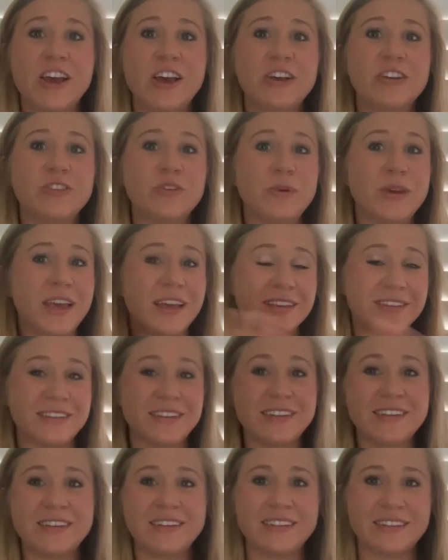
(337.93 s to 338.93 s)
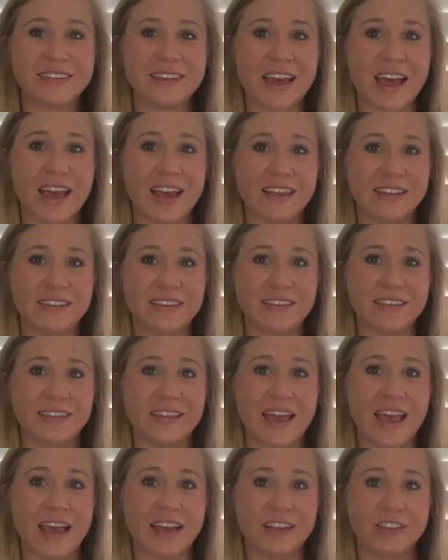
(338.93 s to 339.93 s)
So he has to disguise his
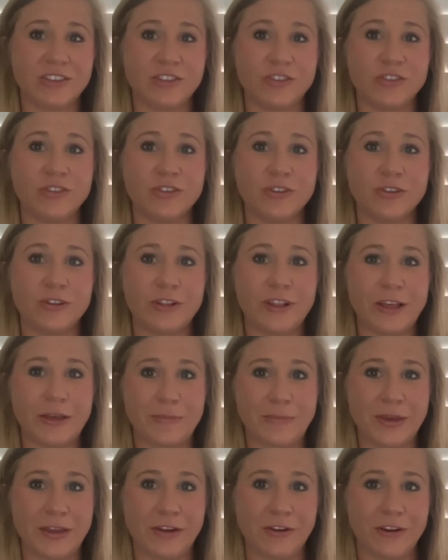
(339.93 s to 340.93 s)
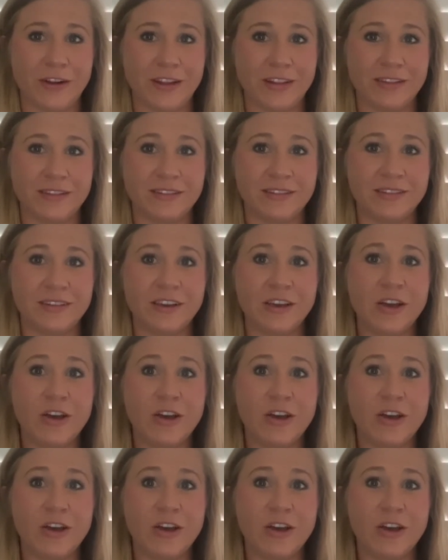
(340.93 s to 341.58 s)
external appearance,